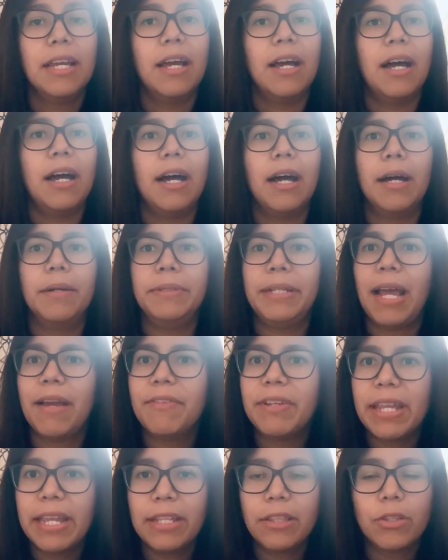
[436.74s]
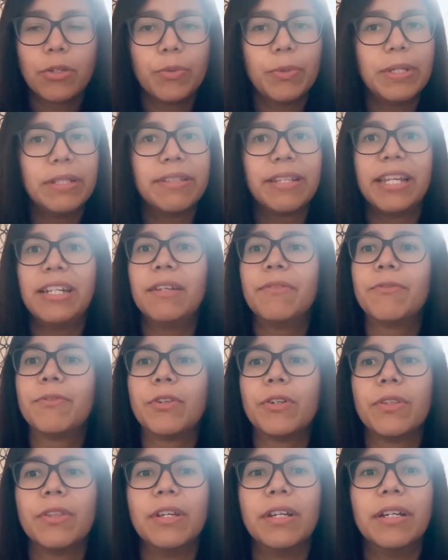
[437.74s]
navigate through it, sign up
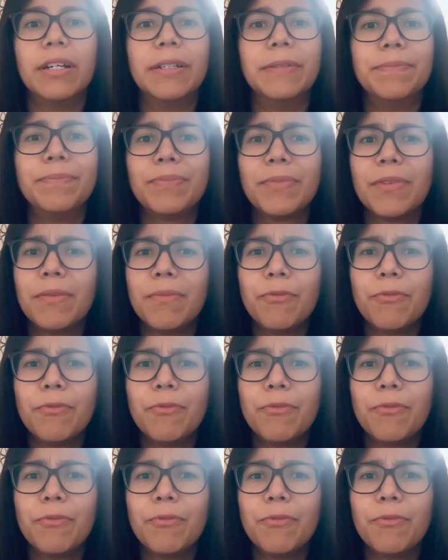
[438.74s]
for the